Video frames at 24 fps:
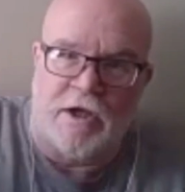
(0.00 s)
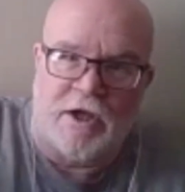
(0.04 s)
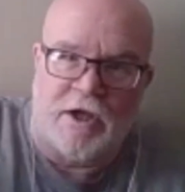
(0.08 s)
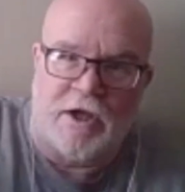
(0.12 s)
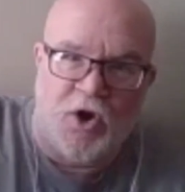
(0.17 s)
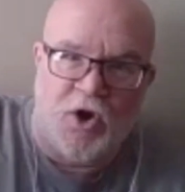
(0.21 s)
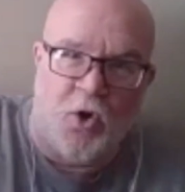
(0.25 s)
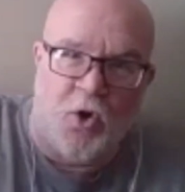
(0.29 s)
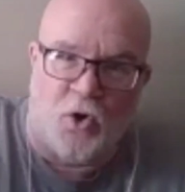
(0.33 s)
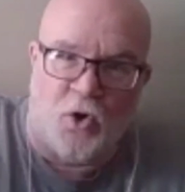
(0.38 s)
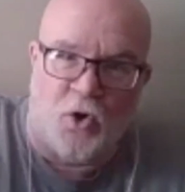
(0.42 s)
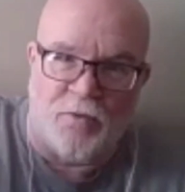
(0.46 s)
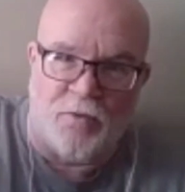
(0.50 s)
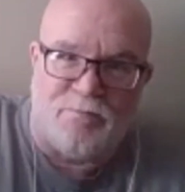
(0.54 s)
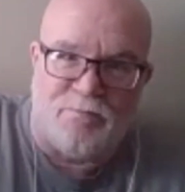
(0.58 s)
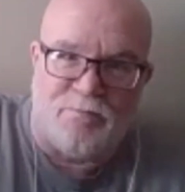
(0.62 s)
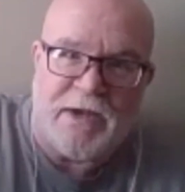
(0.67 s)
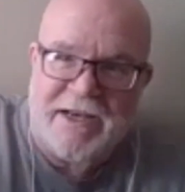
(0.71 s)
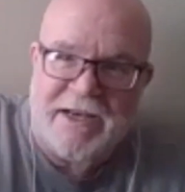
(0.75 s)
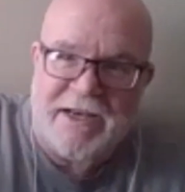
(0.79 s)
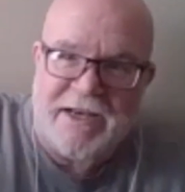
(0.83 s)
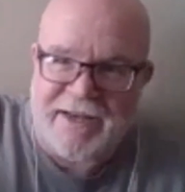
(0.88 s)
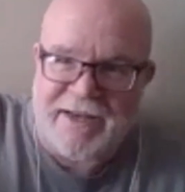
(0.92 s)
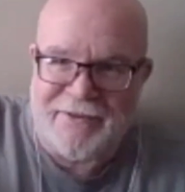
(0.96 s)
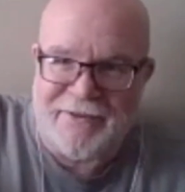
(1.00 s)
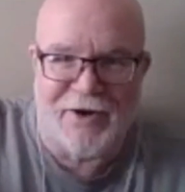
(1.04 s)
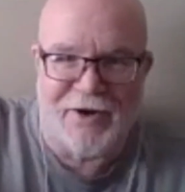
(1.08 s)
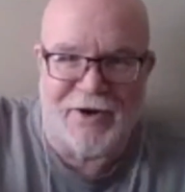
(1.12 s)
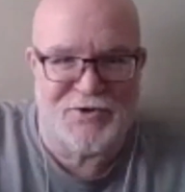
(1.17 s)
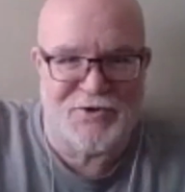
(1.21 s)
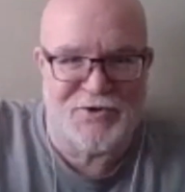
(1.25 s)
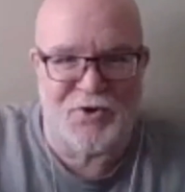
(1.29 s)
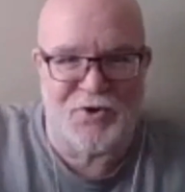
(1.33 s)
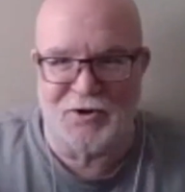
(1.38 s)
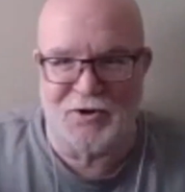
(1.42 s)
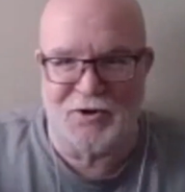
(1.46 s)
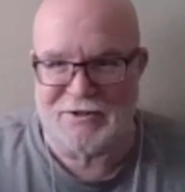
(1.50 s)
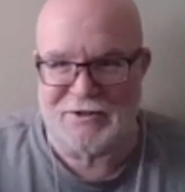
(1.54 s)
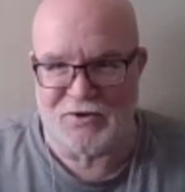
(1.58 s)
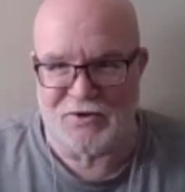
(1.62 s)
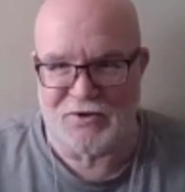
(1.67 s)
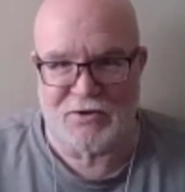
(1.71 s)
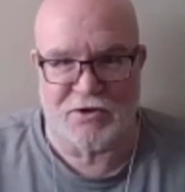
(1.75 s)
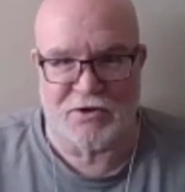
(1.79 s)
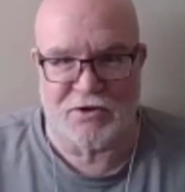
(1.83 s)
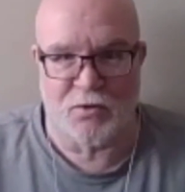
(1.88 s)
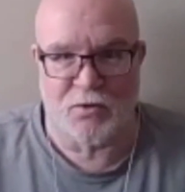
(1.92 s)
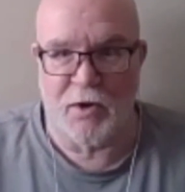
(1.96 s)
or beating their
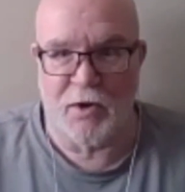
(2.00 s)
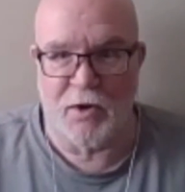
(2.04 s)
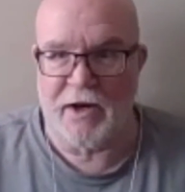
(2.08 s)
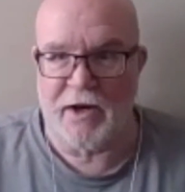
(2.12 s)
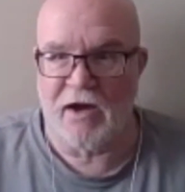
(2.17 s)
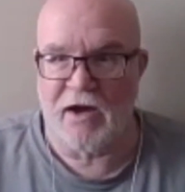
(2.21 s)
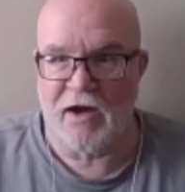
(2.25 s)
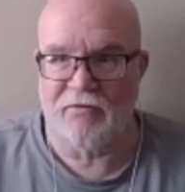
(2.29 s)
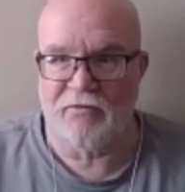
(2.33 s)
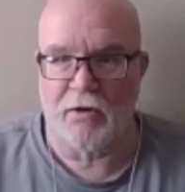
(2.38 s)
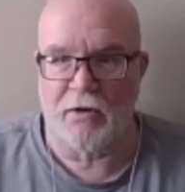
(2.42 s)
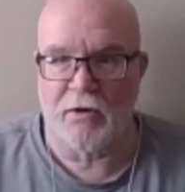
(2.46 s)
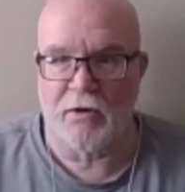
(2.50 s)
torsos or whatever.